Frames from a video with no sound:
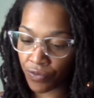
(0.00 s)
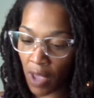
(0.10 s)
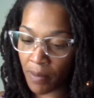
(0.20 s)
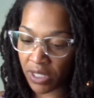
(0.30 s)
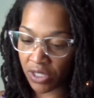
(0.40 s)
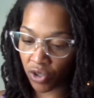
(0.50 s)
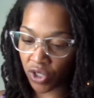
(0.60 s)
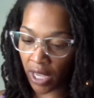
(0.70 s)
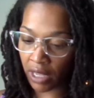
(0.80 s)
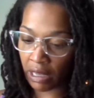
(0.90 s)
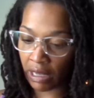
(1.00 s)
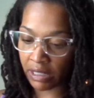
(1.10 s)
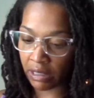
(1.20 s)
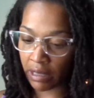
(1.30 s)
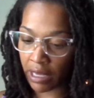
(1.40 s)
I'm gonna still take it.
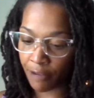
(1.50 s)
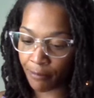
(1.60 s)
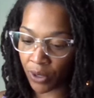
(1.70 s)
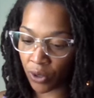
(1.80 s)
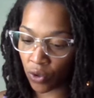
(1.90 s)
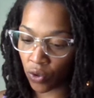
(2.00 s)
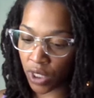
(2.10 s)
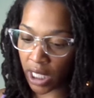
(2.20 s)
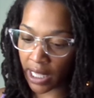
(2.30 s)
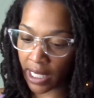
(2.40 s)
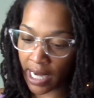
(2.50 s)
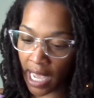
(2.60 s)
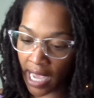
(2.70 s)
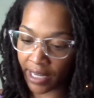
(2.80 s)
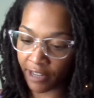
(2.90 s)
It's the King of Pentacles and the
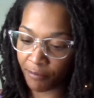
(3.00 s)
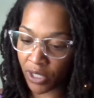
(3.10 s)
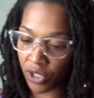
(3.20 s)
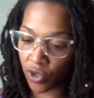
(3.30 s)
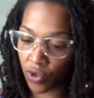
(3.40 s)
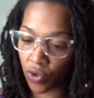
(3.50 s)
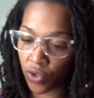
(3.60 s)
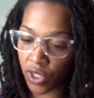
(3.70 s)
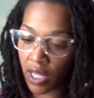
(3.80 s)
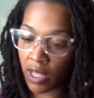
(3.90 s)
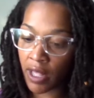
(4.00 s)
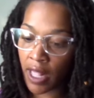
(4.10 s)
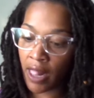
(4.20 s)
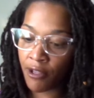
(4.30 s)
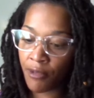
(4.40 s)
Nine of Pentacles.
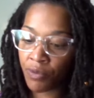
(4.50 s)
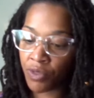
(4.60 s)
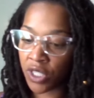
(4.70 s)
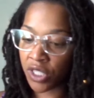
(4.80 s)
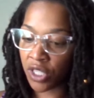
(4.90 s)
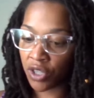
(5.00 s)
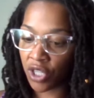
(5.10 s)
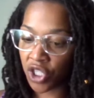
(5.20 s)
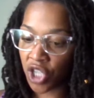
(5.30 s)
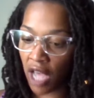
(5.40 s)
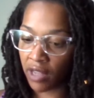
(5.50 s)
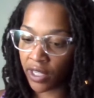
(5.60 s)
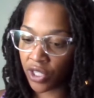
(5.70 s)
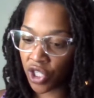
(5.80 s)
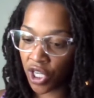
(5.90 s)
This the
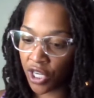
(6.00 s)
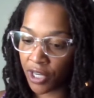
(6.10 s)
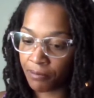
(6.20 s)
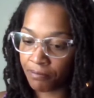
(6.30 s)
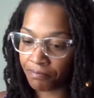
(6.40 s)
challenge here.